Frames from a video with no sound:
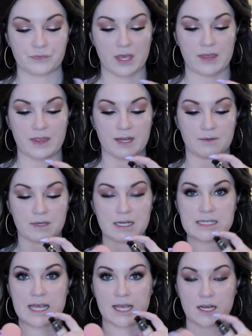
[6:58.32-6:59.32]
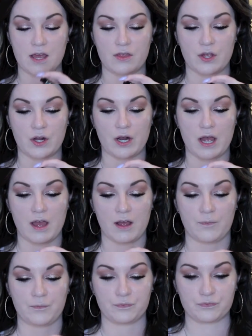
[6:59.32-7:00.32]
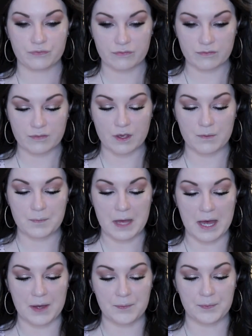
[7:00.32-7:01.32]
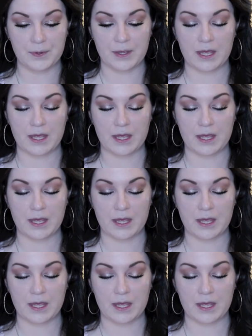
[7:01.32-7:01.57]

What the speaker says: And then I'm going to take another pump